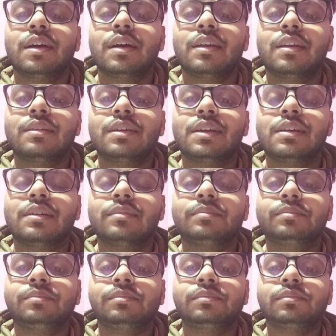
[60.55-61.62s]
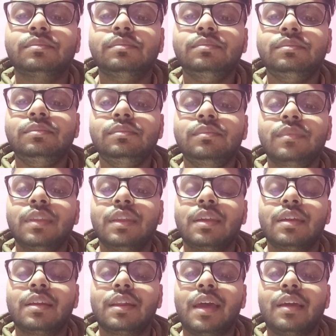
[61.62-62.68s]
a result.
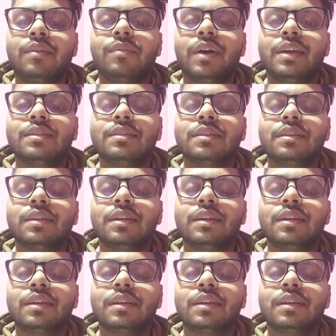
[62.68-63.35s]
Likewise,